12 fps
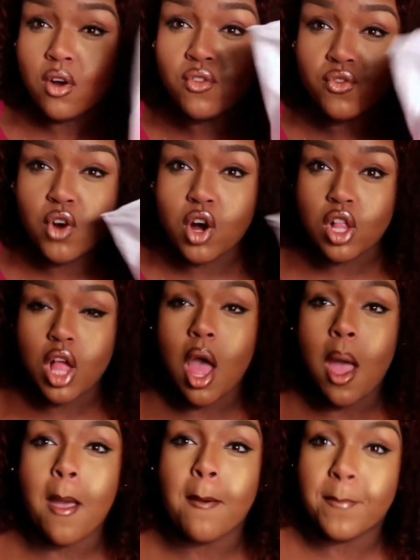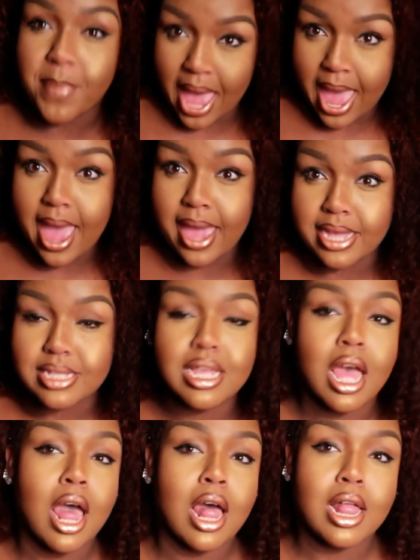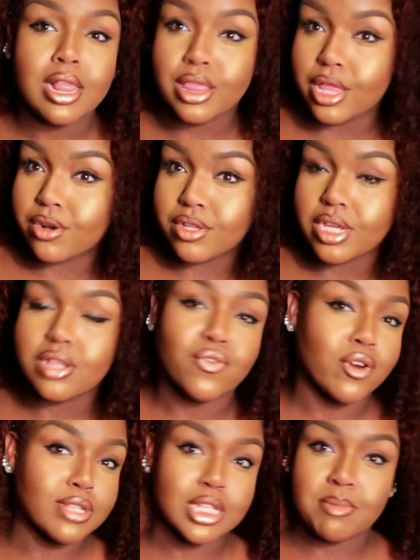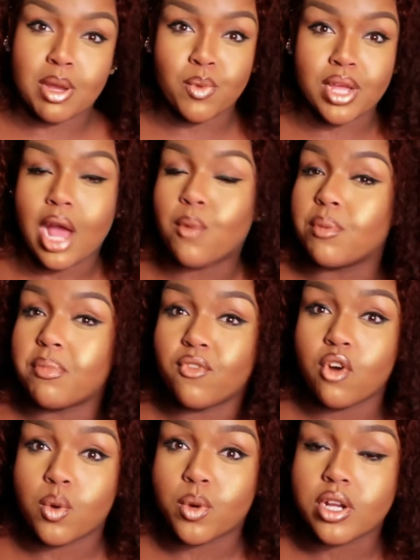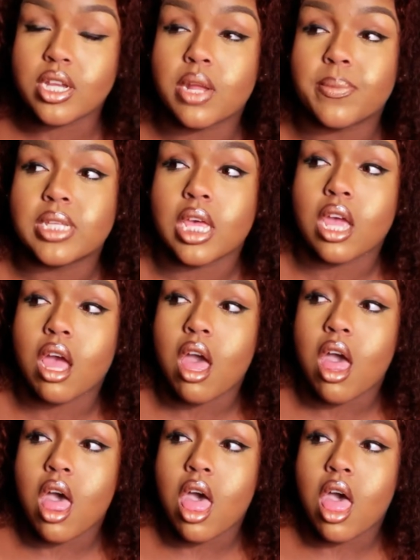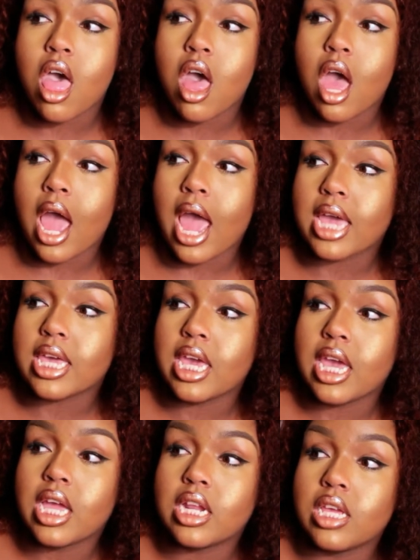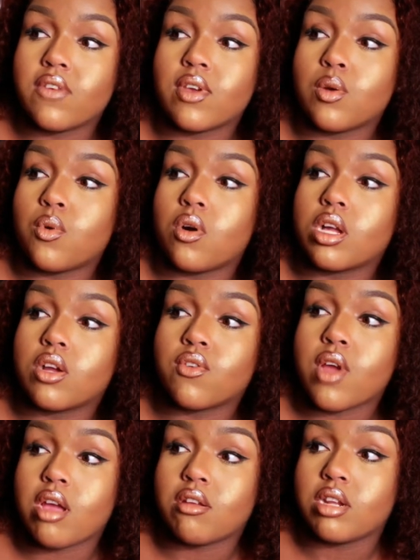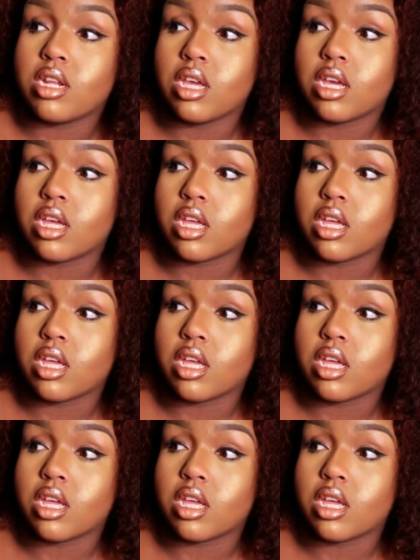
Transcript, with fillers: Full bags. Literally, the first time I went, I went before work and I was like, I can't even walk around in here.